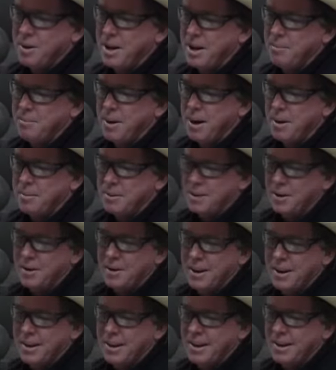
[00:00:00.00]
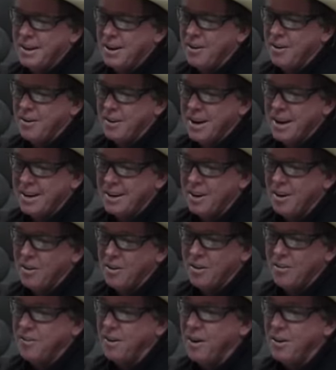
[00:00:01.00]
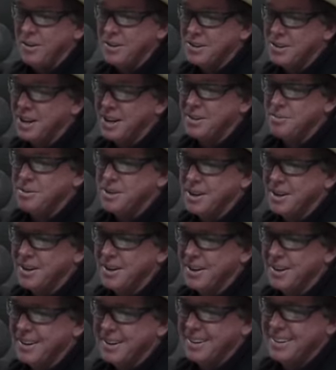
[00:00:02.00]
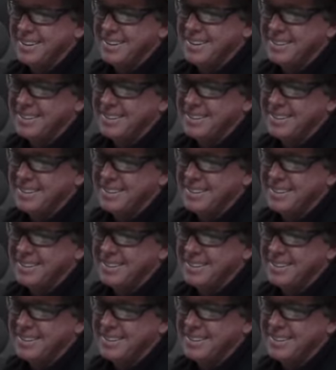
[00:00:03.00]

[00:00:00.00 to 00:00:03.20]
that pop tart out of that dog, and that dog will fall asleep sitting there.